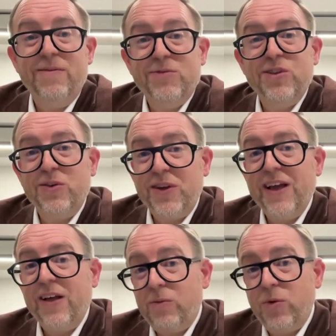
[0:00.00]
So
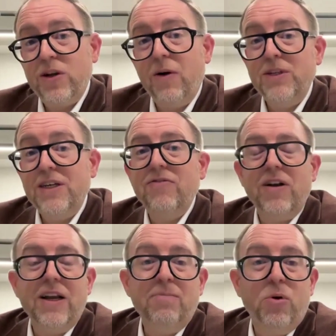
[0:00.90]
yeah, I would
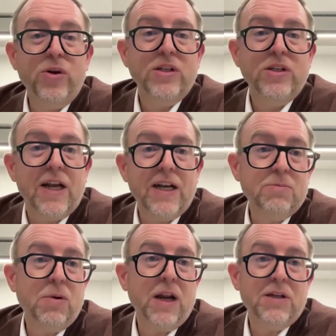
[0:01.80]
definitely point to that
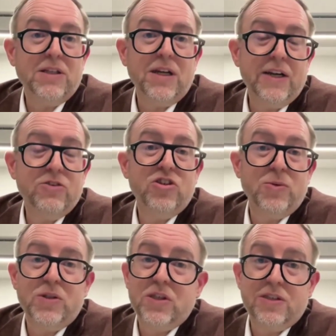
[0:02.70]
explainability
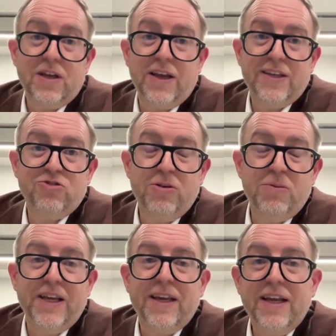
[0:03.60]
literature, which is
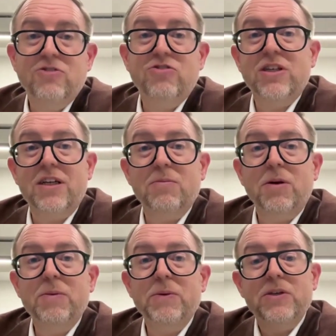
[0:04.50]
extremely interesting at the
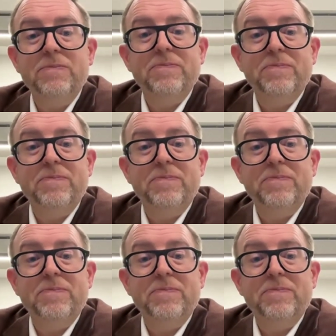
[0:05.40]
moment.